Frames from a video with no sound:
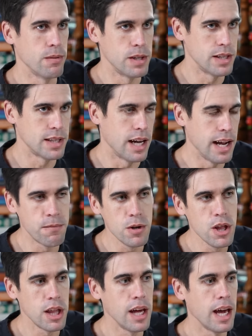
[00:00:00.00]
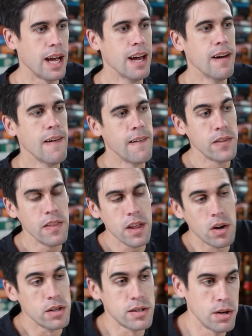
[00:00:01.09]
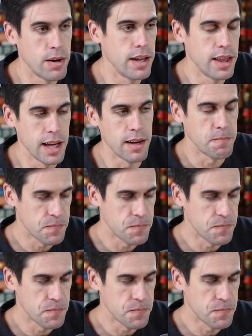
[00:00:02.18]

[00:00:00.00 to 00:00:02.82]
would decide everything. And then also I think